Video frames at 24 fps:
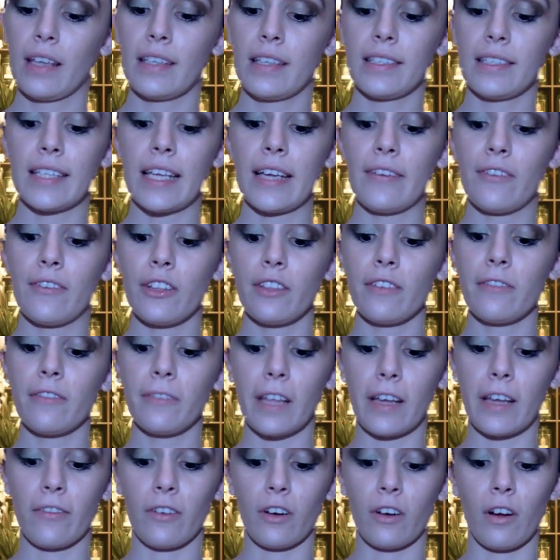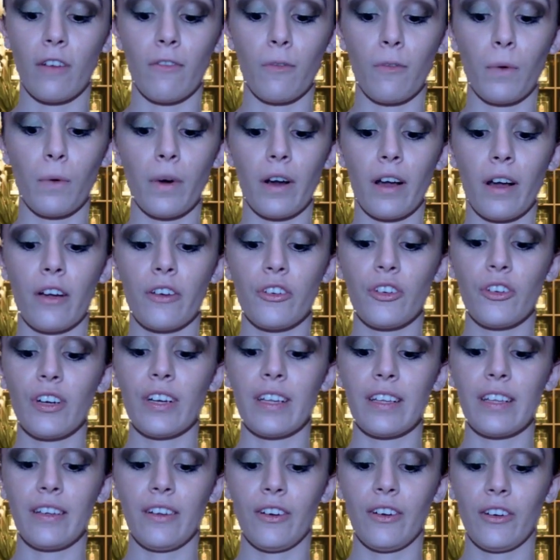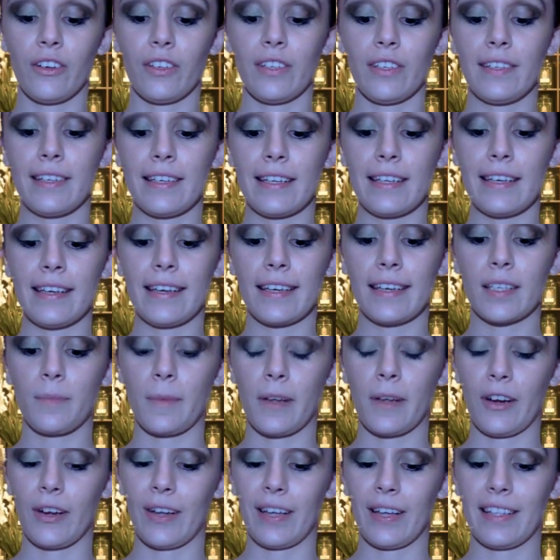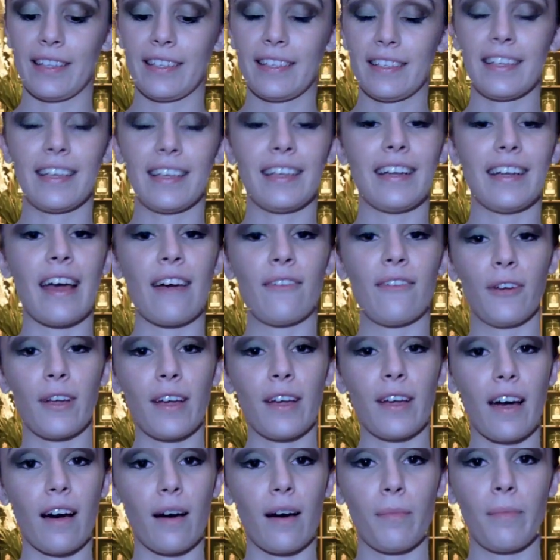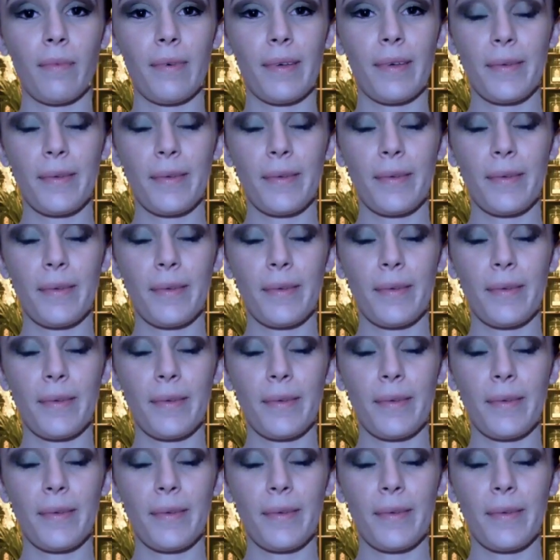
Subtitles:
Savor the flavor of 100 years tea experience in every cup.